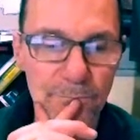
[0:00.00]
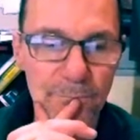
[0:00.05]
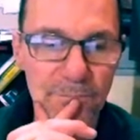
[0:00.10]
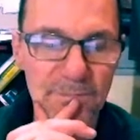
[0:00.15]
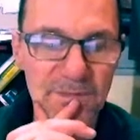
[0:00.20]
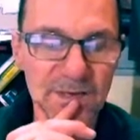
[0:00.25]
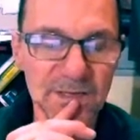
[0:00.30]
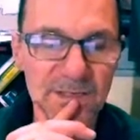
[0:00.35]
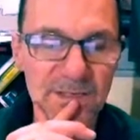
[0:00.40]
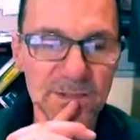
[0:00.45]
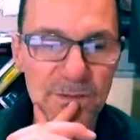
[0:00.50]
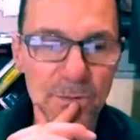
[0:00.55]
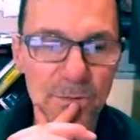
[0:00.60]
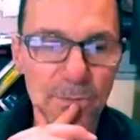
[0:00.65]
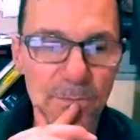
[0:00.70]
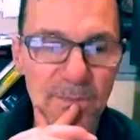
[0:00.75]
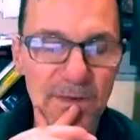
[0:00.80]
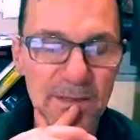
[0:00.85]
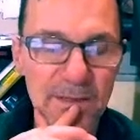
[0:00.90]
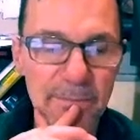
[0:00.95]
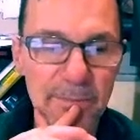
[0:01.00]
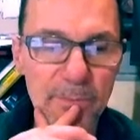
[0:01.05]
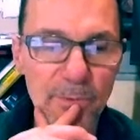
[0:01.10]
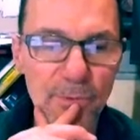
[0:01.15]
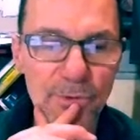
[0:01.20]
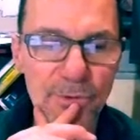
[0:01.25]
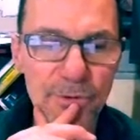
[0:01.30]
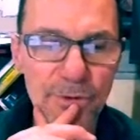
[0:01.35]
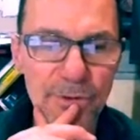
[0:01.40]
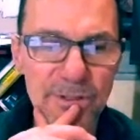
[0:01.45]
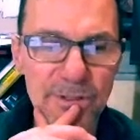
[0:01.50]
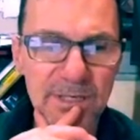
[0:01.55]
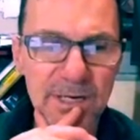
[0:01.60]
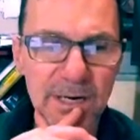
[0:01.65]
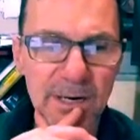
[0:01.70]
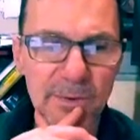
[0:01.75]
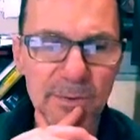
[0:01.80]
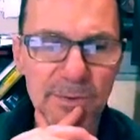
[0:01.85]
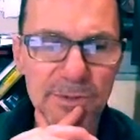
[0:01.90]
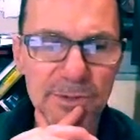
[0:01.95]
And so many people thought that
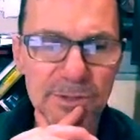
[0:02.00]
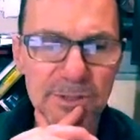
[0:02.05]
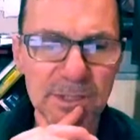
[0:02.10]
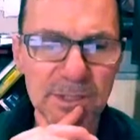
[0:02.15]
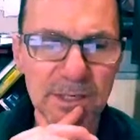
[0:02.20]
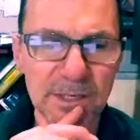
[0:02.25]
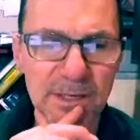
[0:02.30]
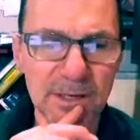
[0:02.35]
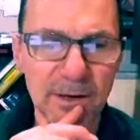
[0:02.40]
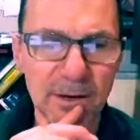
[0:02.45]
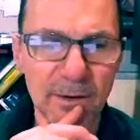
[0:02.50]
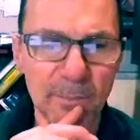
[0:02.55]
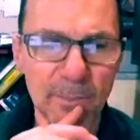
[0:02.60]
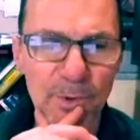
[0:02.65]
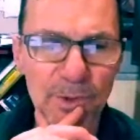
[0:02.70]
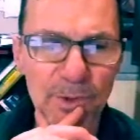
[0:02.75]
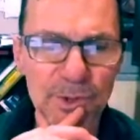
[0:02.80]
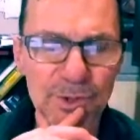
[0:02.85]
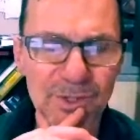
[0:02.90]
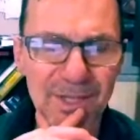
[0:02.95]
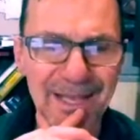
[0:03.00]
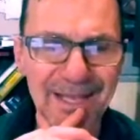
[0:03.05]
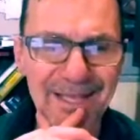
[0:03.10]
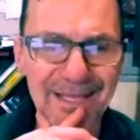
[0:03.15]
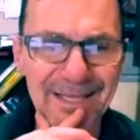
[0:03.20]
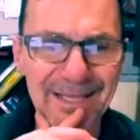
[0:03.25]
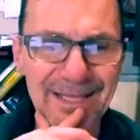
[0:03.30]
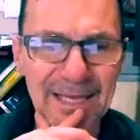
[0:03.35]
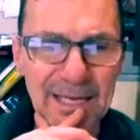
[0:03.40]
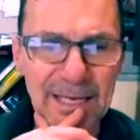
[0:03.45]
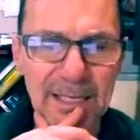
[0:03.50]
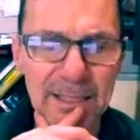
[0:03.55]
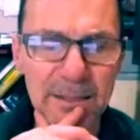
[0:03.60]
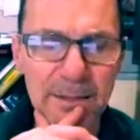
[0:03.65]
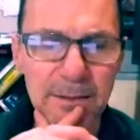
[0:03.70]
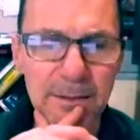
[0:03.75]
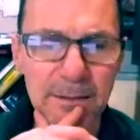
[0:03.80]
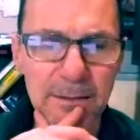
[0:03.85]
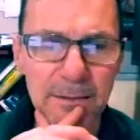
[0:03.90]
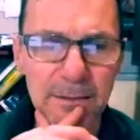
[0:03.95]
I was a person in
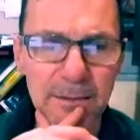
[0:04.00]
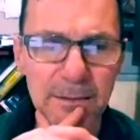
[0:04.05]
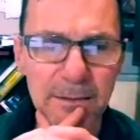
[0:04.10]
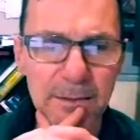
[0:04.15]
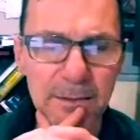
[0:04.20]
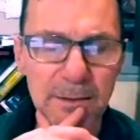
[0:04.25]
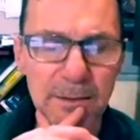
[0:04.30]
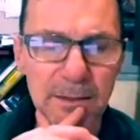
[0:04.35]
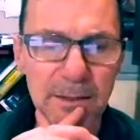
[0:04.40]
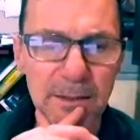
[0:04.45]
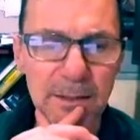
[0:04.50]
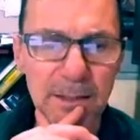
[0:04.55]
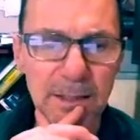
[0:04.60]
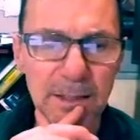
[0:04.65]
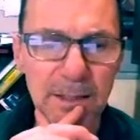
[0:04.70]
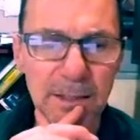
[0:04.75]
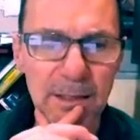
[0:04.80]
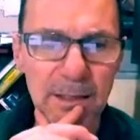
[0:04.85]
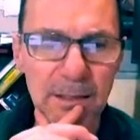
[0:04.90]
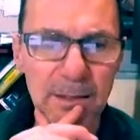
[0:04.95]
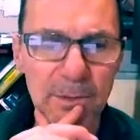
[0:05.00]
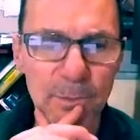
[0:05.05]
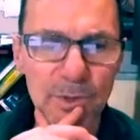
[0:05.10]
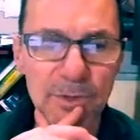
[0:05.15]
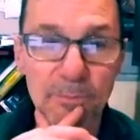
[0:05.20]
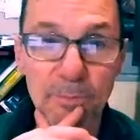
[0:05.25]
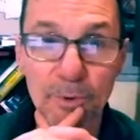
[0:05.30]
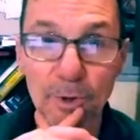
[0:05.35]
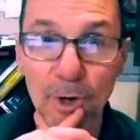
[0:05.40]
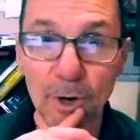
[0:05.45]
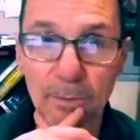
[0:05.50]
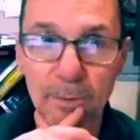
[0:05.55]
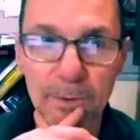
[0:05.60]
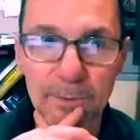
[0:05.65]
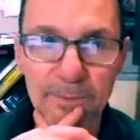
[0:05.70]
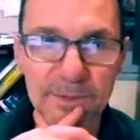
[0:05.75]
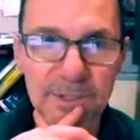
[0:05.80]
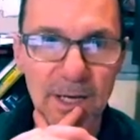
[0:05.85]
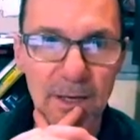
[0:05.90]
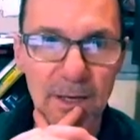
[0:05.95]
need and with
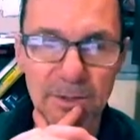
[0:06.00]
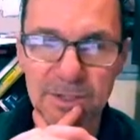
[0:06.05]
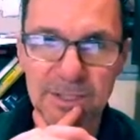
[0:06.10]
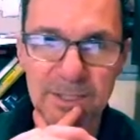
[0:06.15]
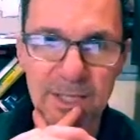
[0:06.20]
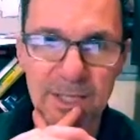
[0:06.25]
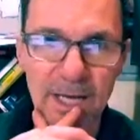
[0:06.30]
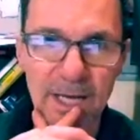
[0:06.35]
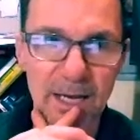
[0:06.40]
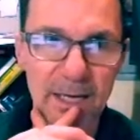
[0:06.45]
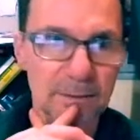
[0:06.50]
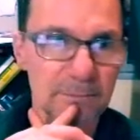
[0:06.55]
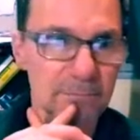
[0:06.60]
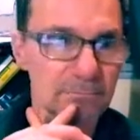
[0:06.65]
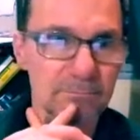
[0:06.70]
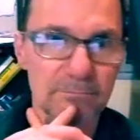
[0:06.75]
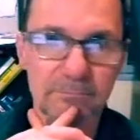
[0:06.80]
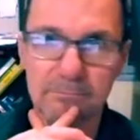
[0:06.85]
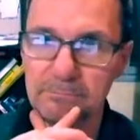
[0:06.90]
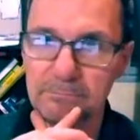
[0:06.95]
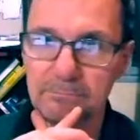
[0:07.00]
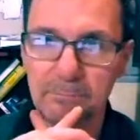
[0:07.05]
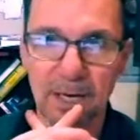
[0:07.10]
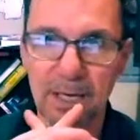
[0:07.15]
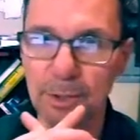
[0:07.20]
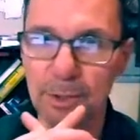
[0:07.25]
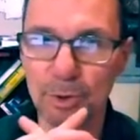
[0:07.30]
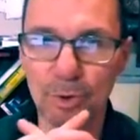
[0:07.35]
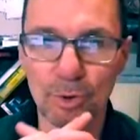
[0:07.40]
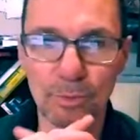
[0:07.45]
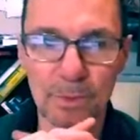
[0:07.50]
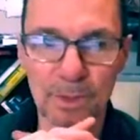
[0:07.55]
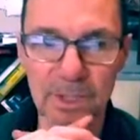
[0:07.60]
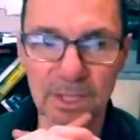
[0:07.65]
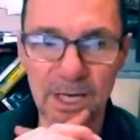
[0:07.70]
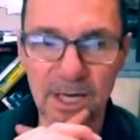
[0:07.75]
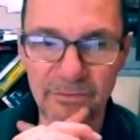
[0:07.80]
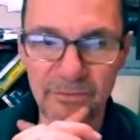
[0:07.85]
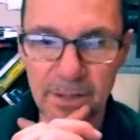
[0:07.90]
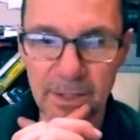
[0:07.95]
problems outside my normal
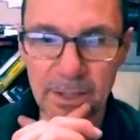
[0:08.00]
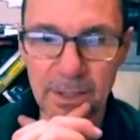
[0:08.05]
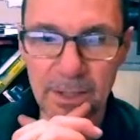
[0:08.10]
life.